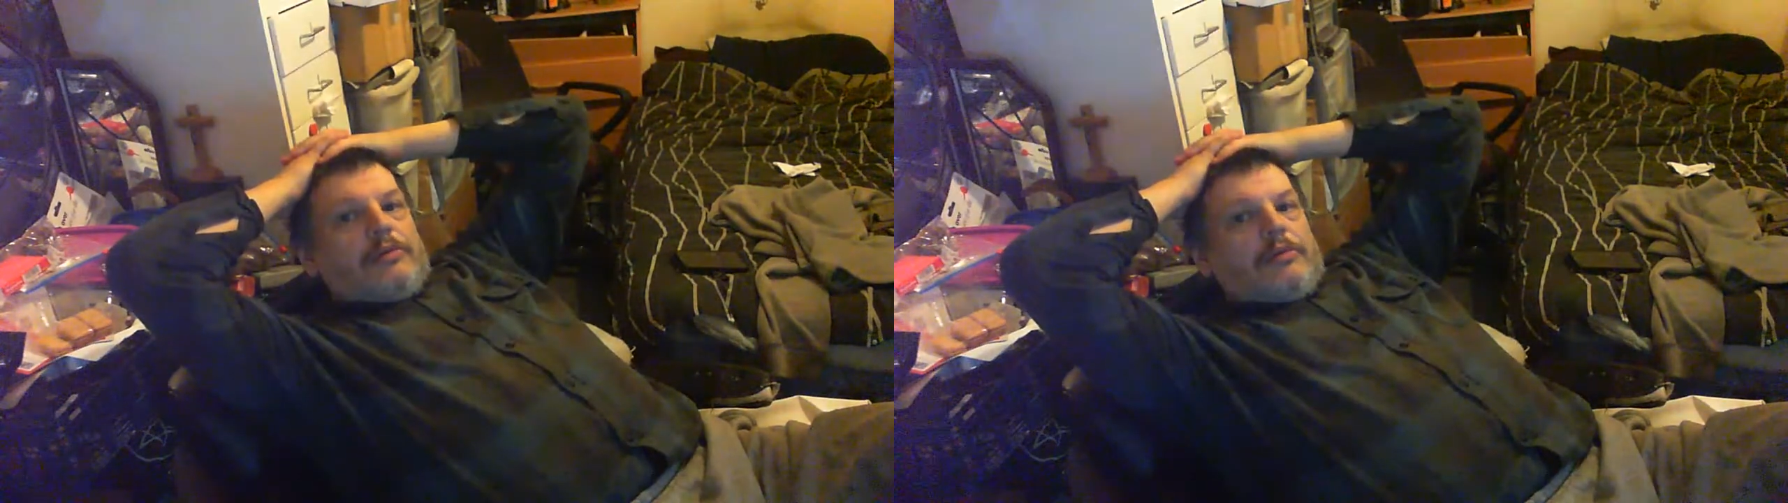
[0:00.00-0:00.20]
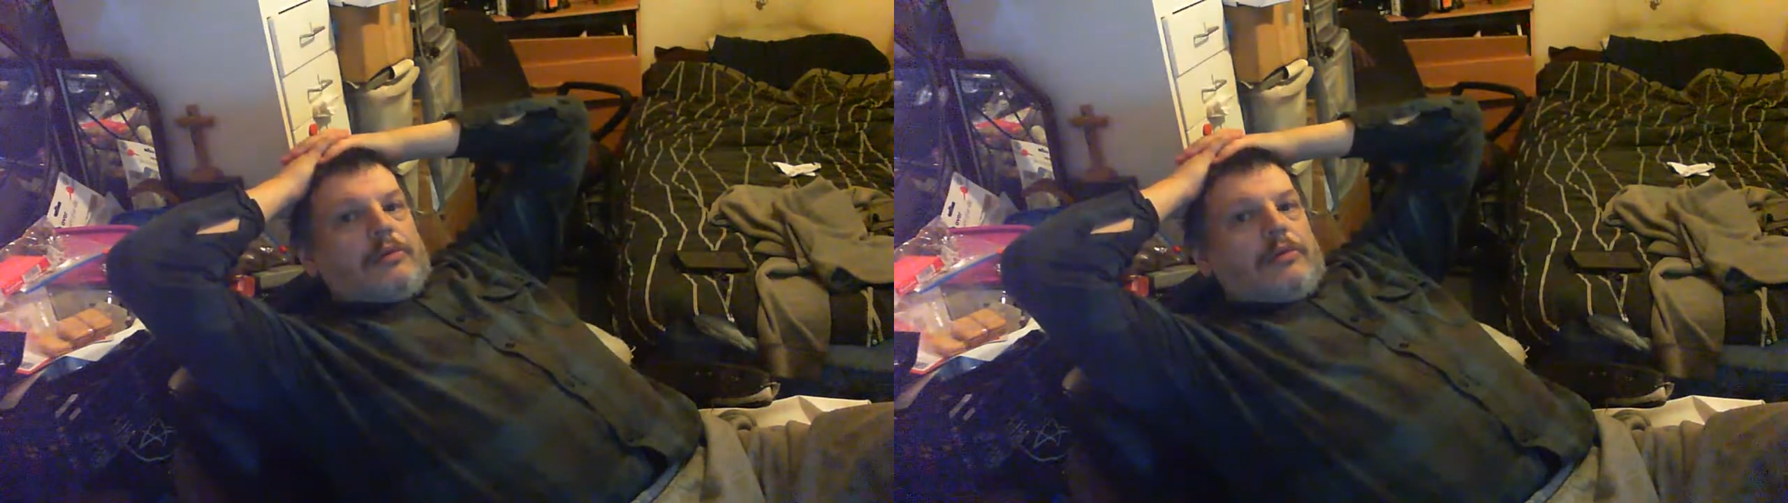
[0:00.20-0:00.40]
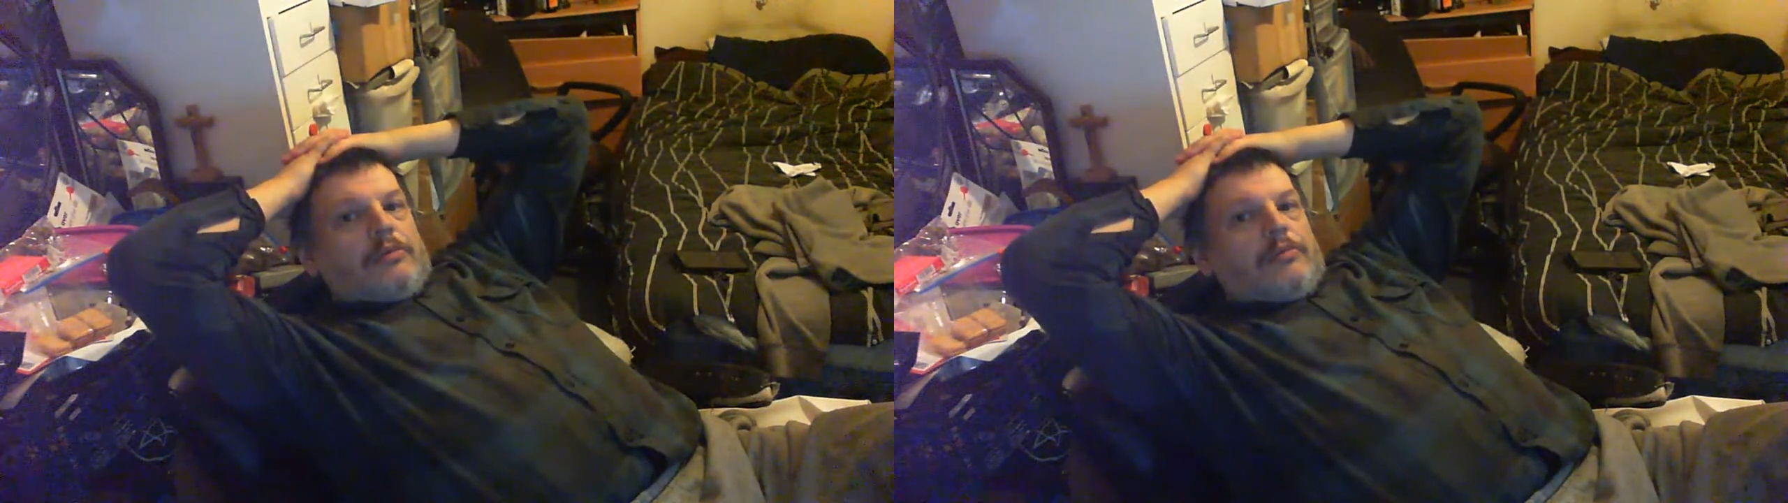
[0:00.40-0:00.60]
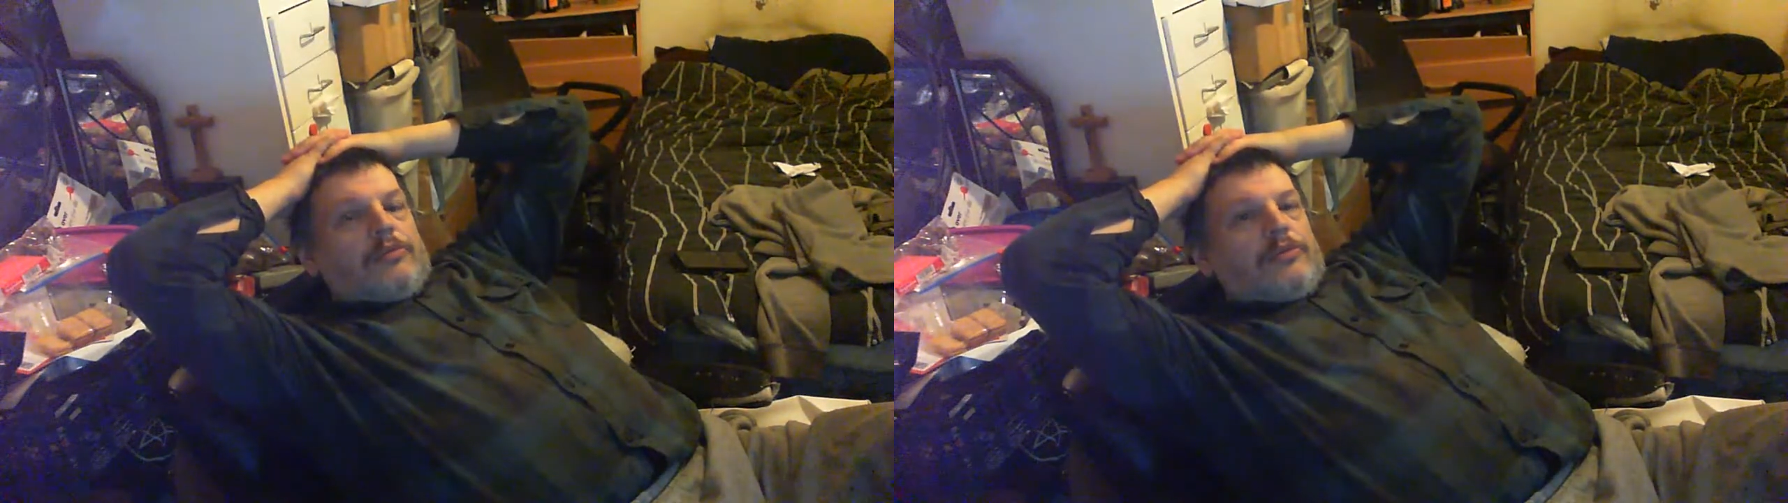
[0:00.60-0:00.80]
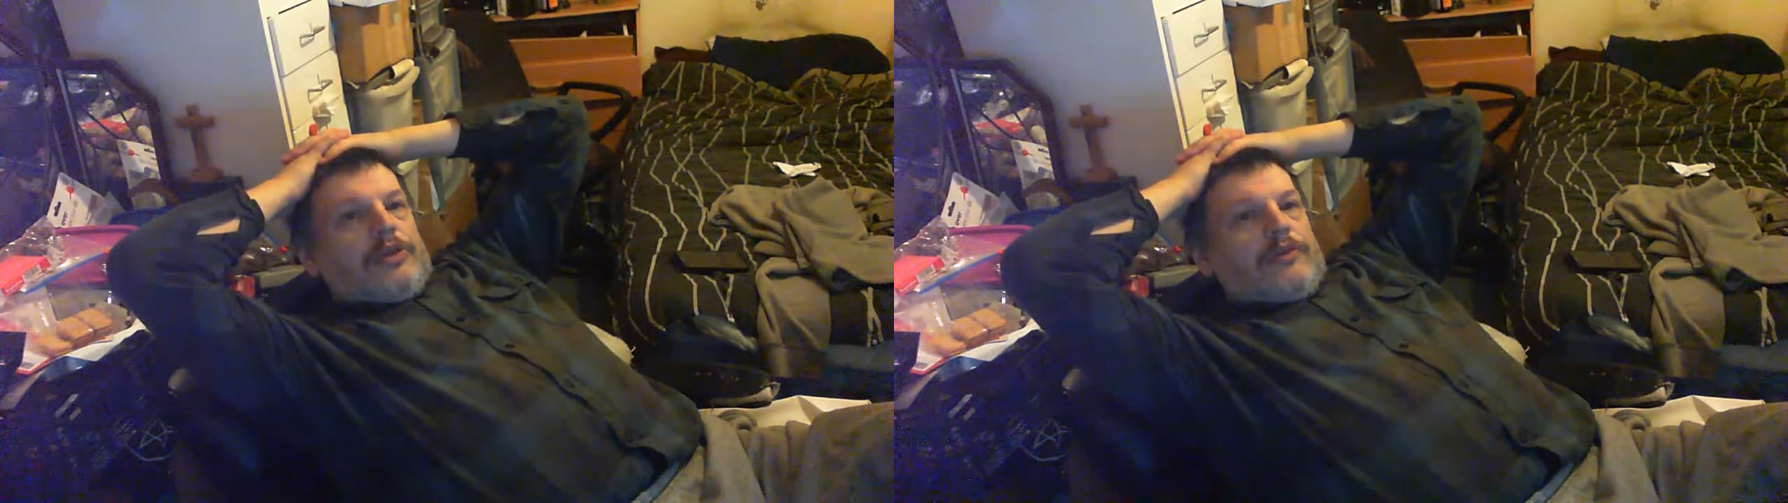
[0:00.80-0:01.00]
so
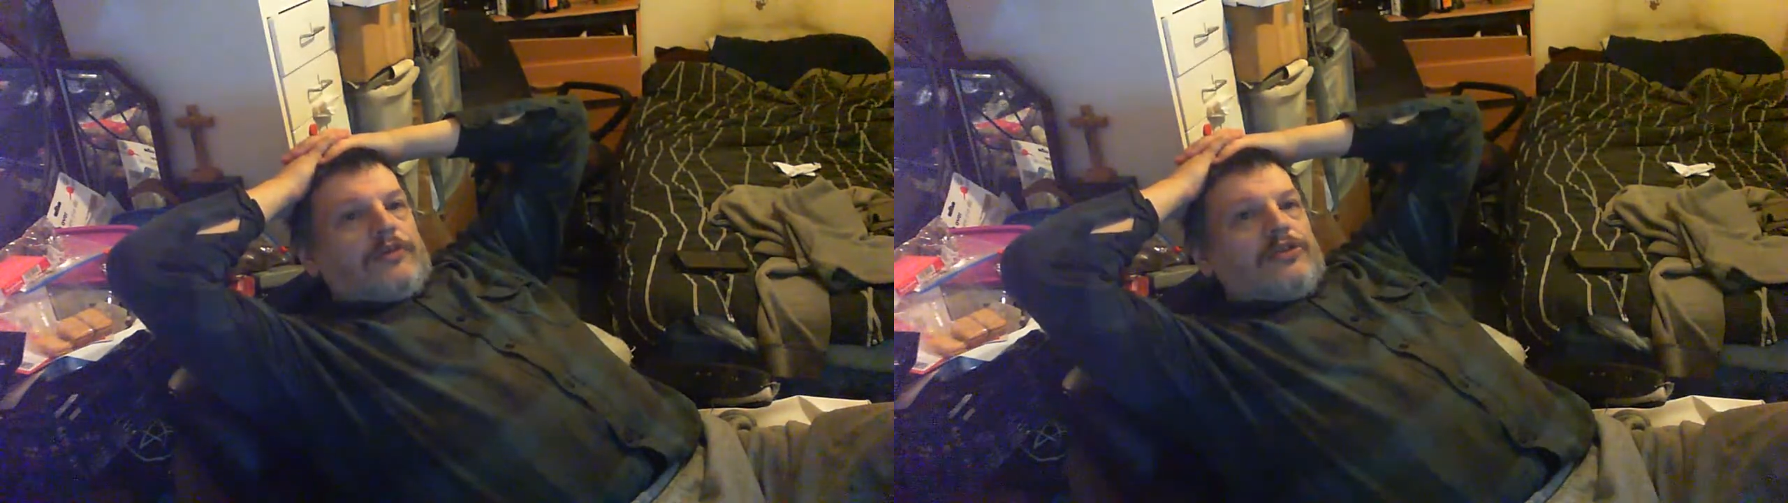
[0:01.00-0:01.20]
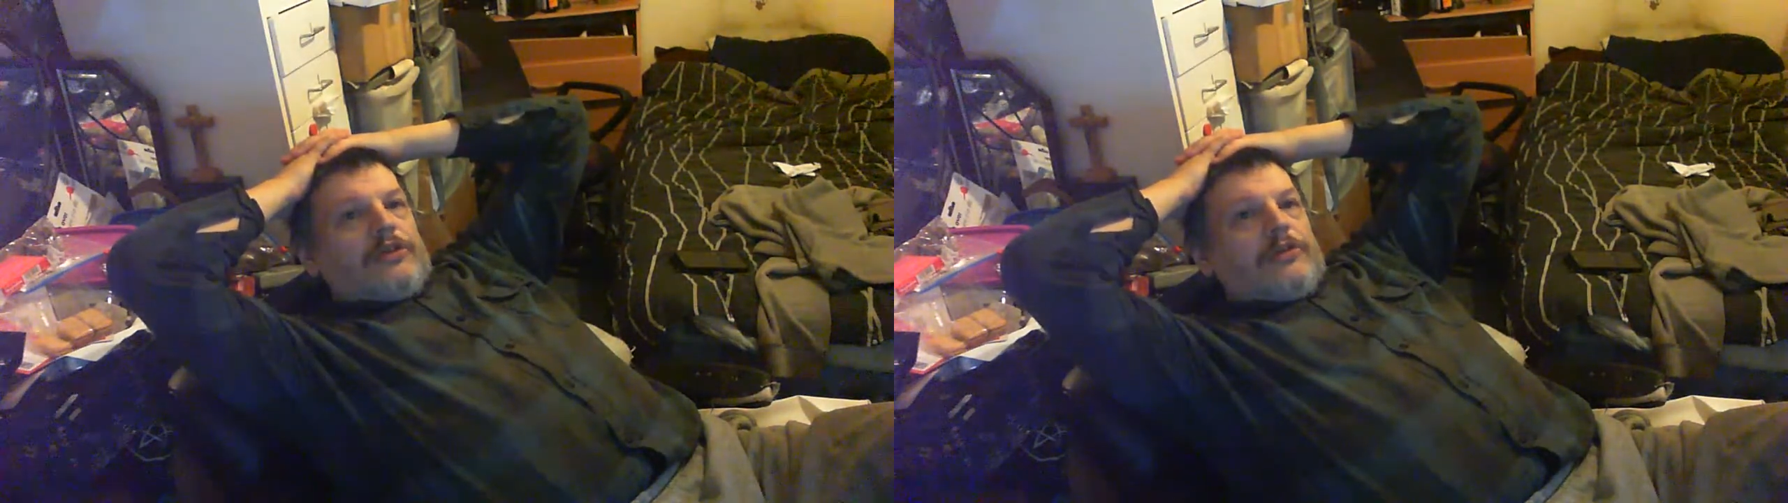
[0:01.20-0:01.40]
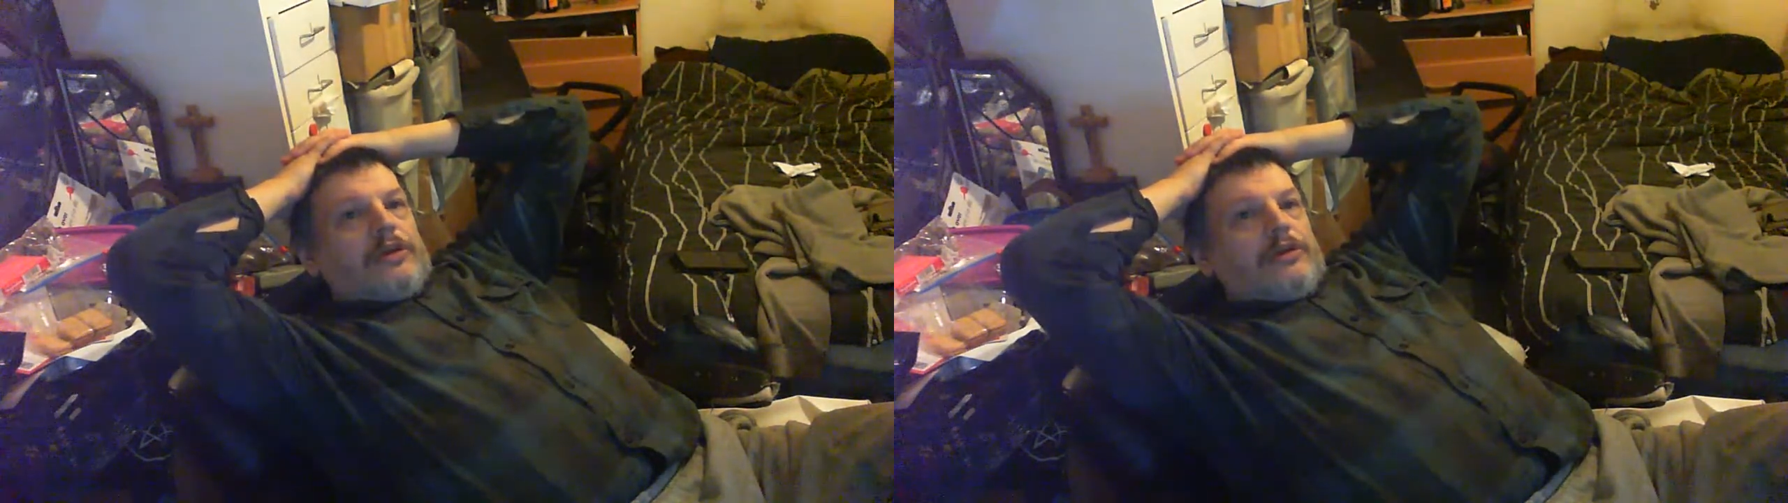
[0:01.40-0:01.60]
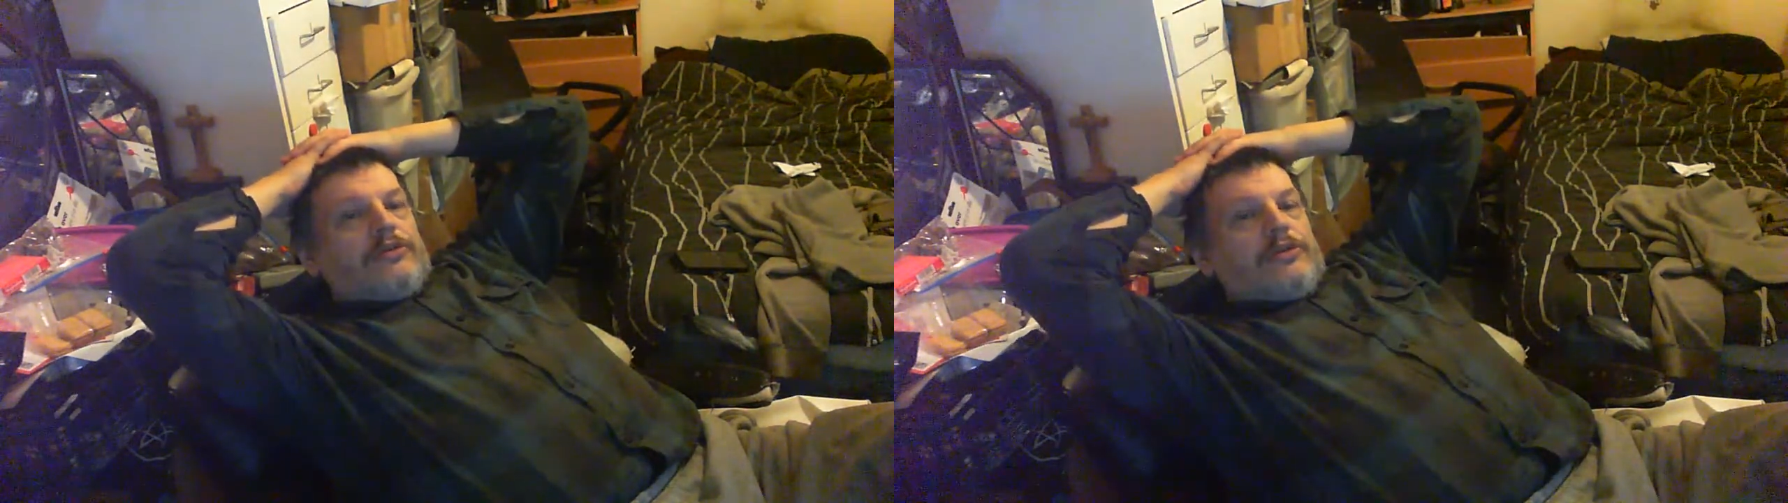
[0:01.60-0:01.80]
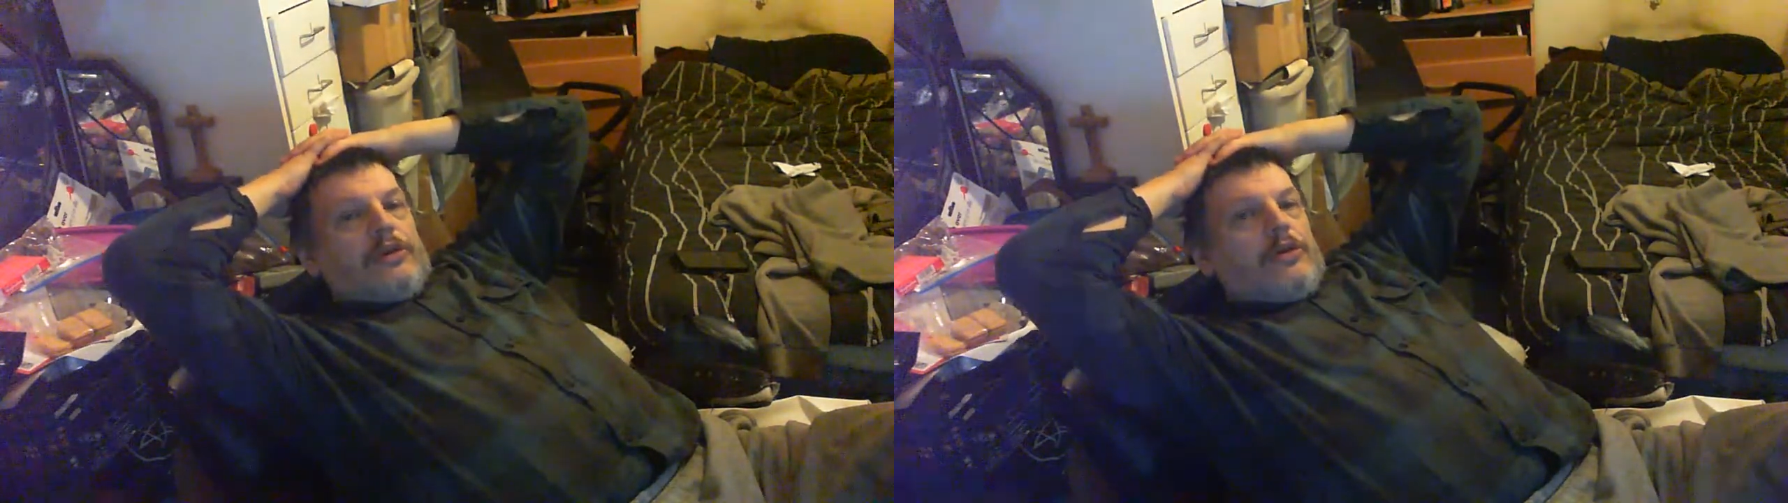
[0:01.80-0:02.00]
I have to see how it
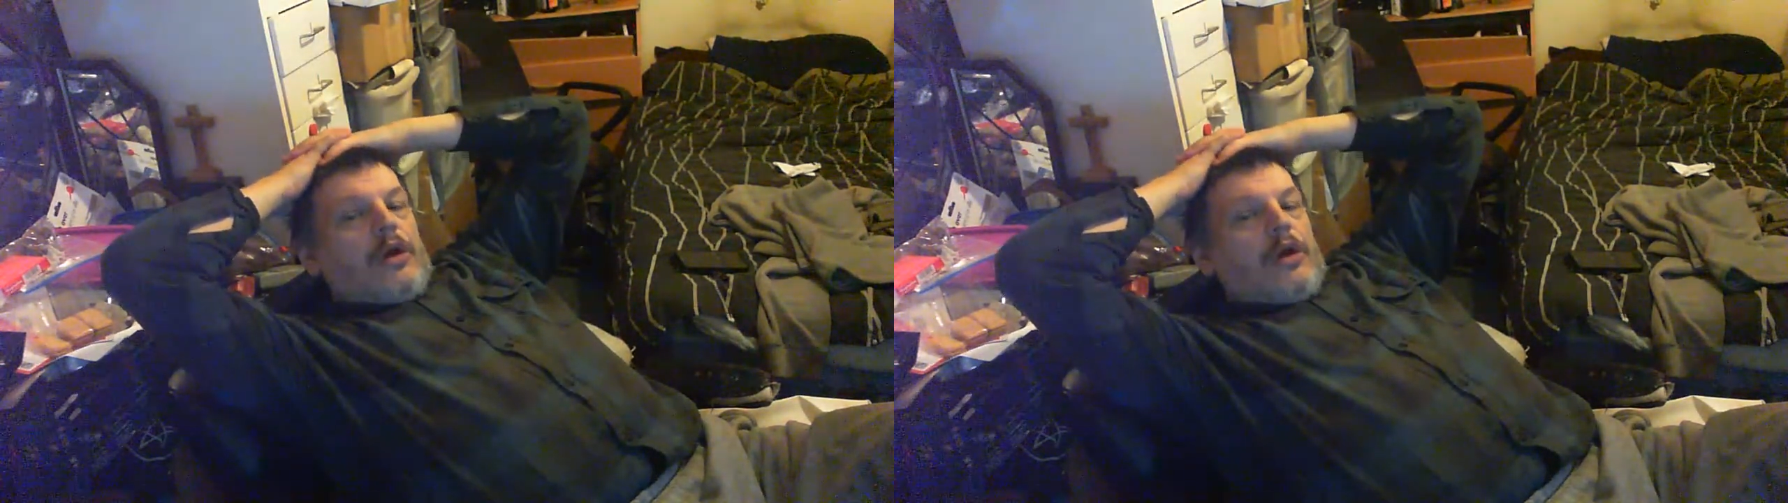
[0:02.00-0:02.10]
goes.